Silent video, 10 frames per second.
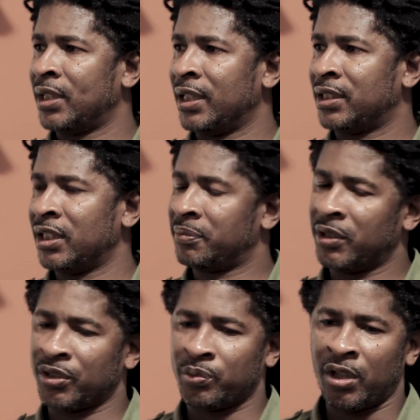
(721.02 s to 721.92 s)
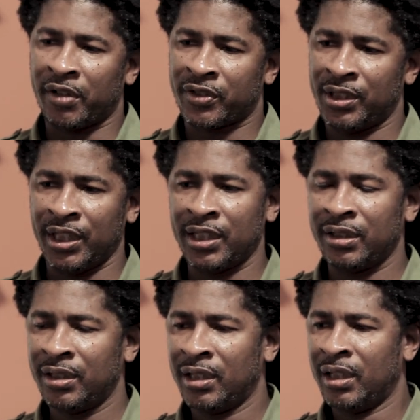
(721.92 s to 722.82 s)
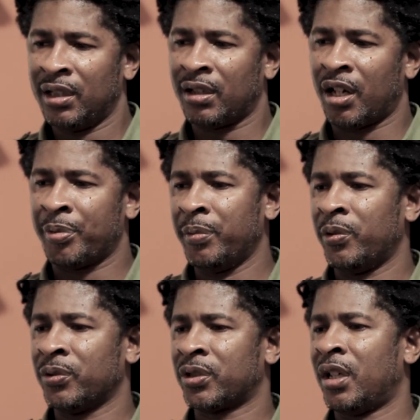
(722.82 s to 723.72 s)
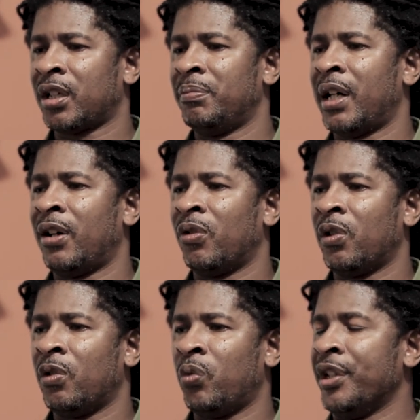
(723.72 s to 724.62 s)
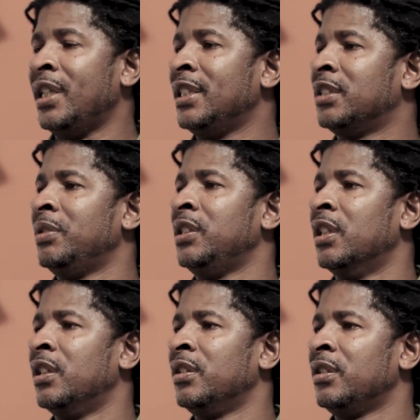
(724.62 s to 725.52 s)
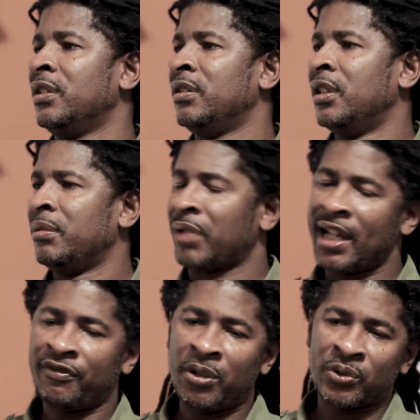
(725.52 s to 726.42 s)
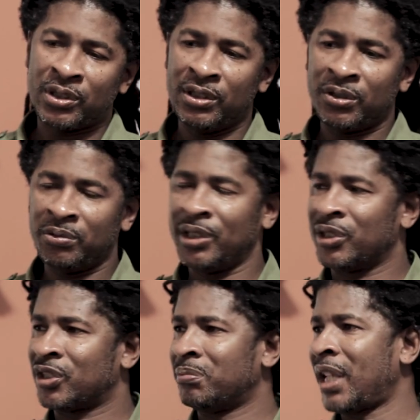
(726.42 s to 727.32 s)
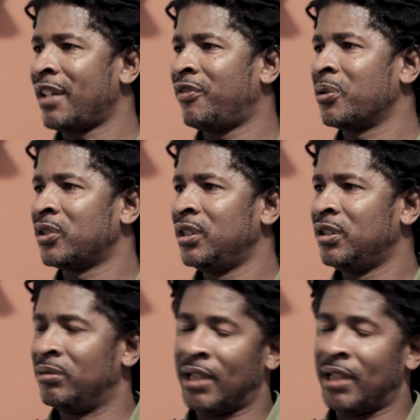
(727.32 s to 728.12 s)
that exist, because we often hear our people talk about what needs to be done. Black folks need to do this, black folks need to